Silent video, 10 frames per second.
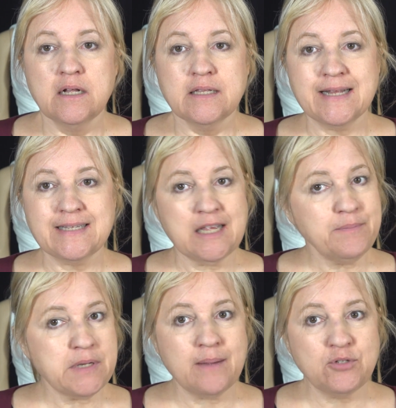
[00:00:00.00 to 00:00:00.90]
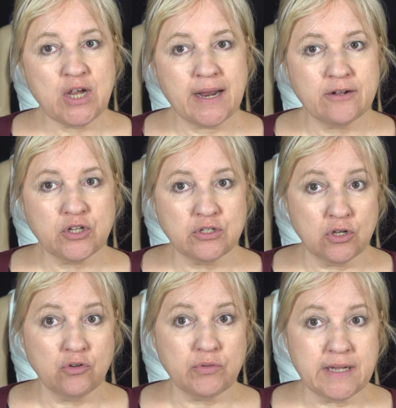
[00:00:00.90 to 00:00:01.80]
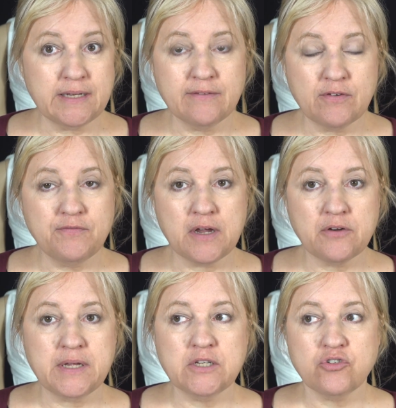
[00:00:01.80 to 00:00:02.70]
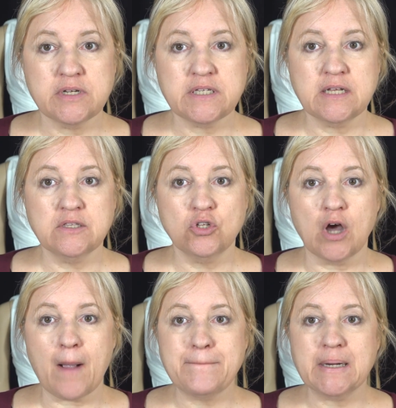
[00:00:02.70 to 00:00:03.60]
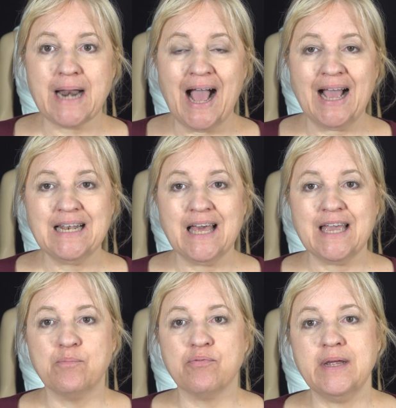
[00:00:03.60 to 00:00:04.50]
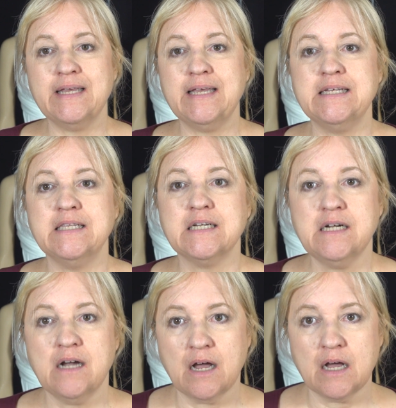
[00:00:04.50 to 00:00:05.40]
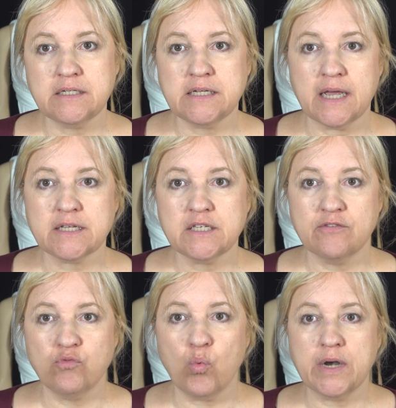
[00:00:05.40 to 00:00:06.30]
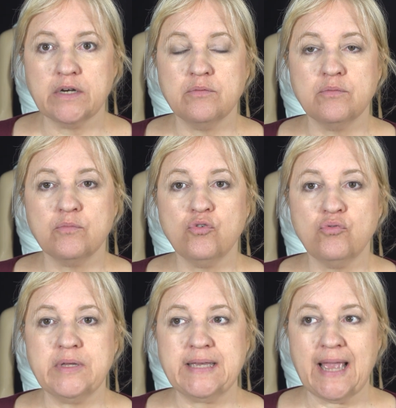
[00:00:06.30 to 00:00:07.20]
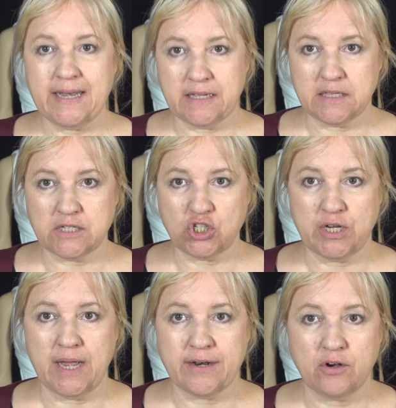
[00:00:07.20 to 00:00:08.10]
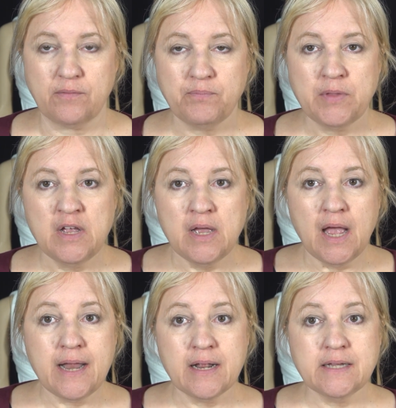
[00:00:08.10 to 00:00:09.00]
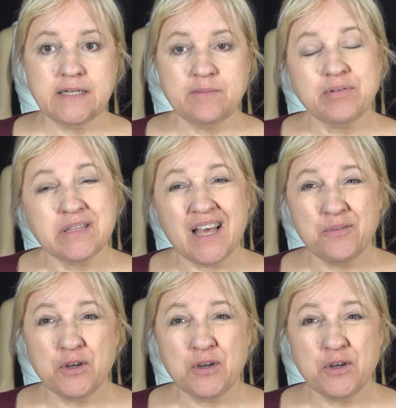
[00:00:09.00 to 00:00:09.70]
that sometimes shadows alone can give a very interesting look, but I like bringing in the context of what created the shadow. And I did play